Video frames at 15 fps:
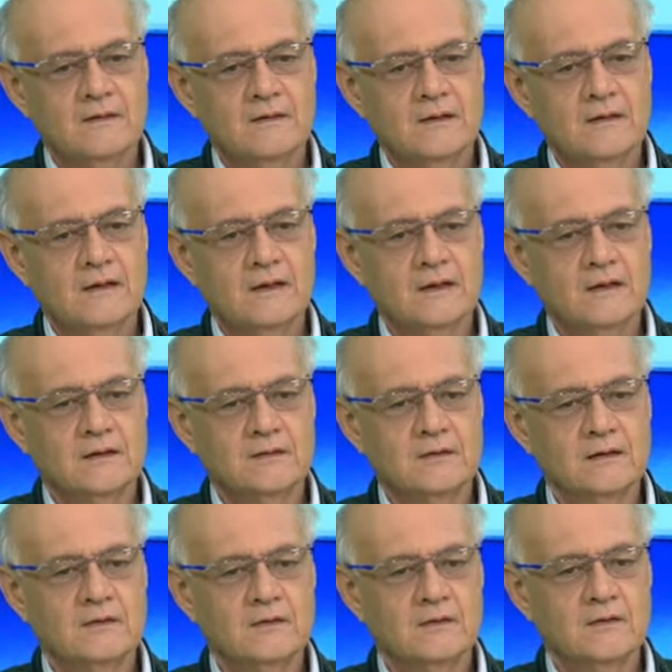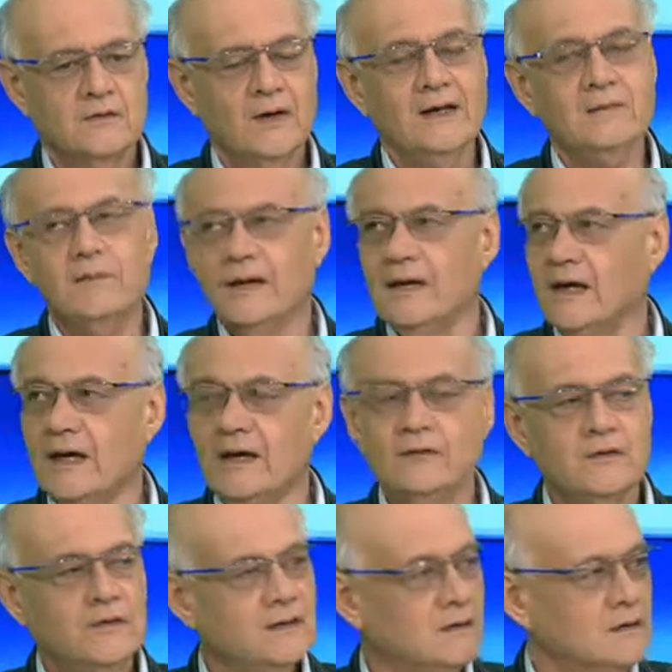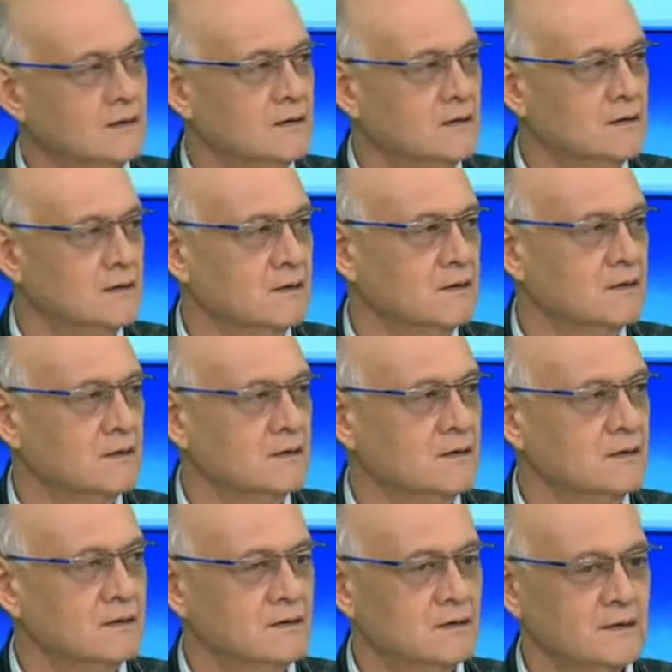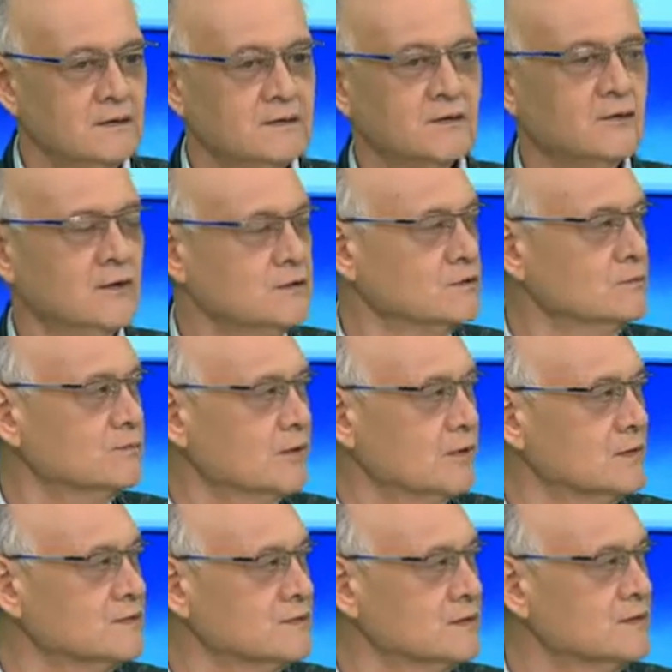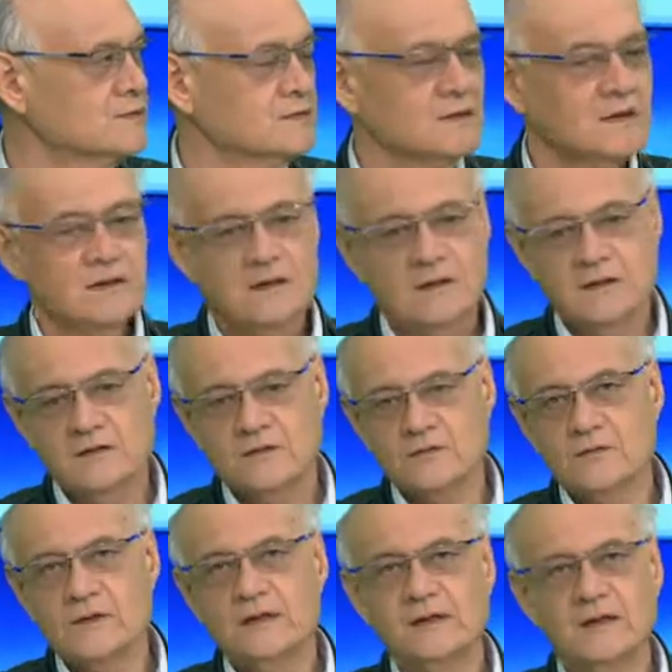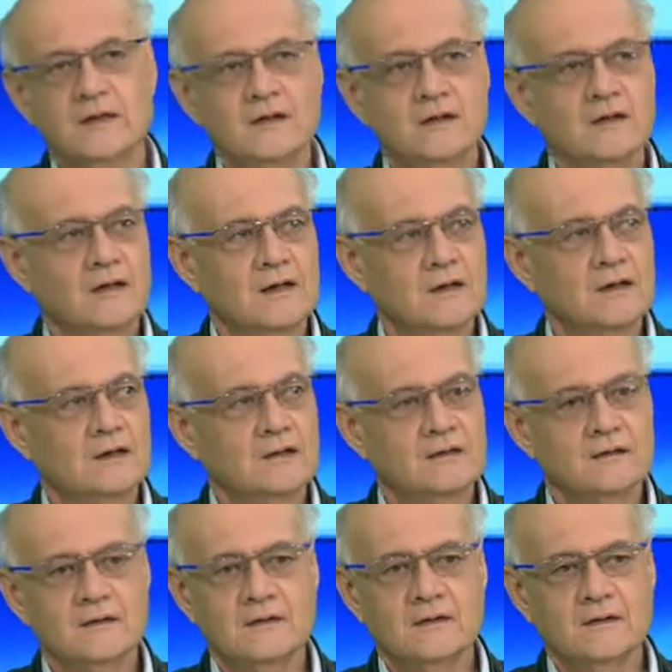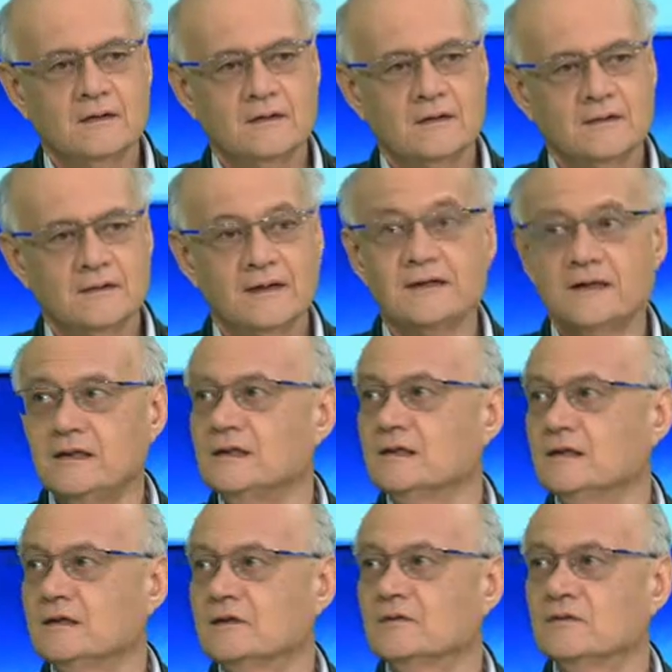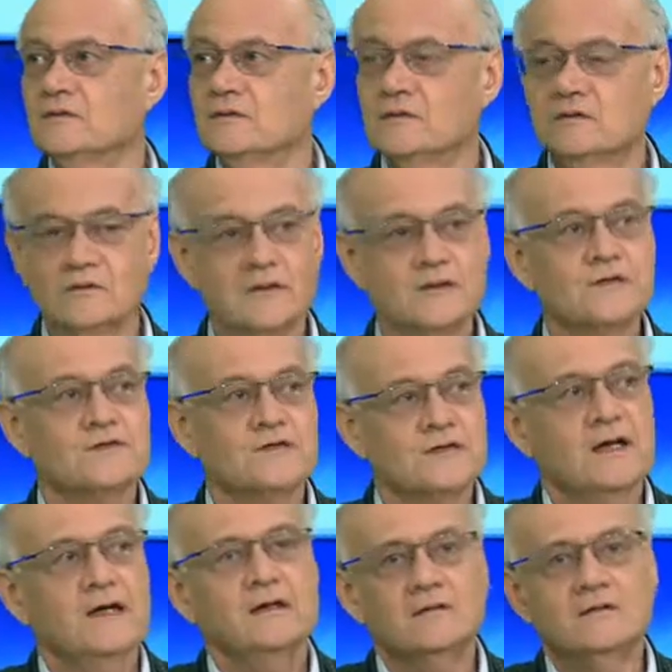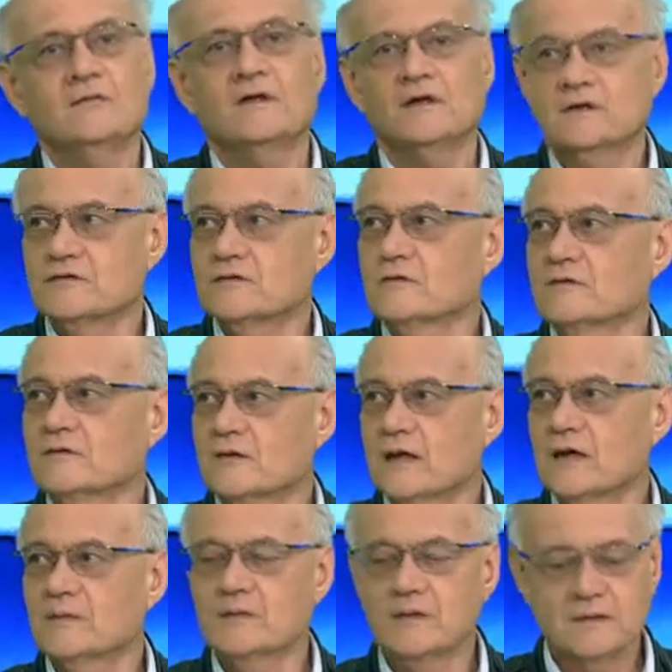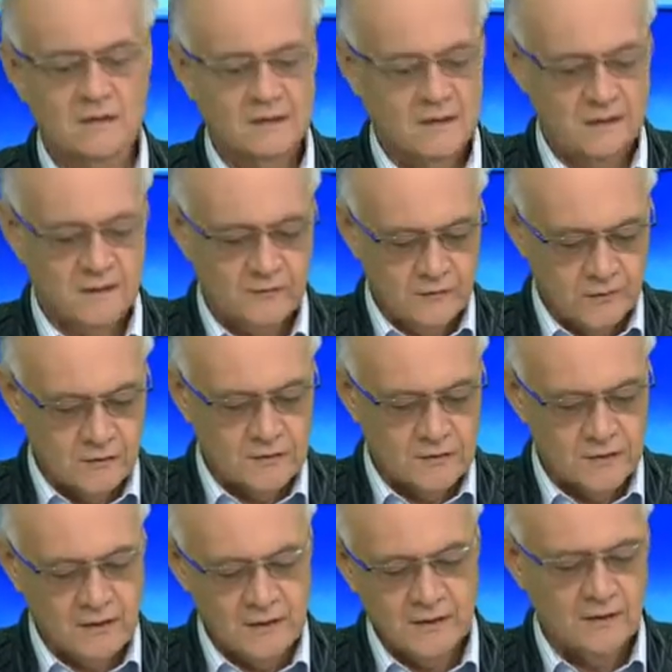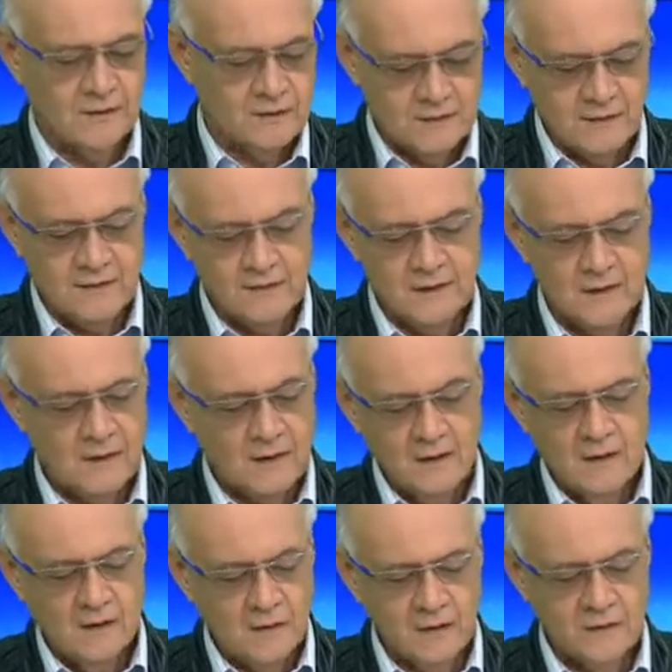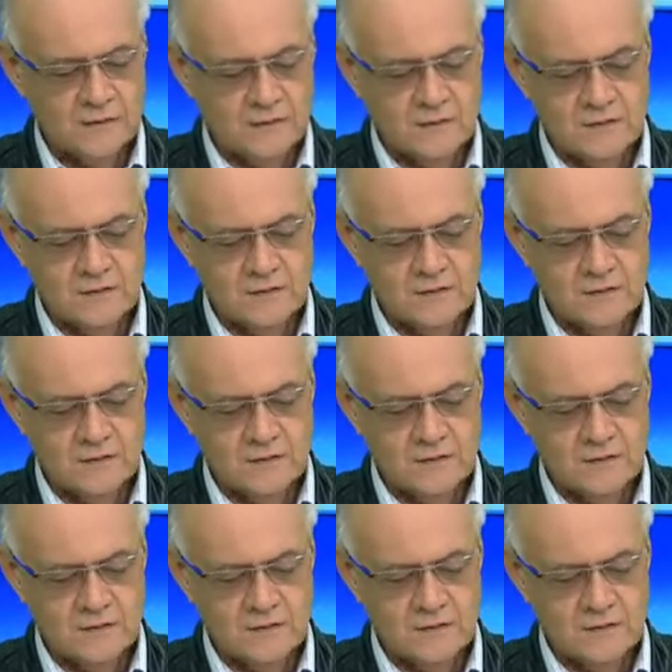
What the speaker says: the Grand Bay Area integration process is really the key to understand what is going to happen in the future. And I think also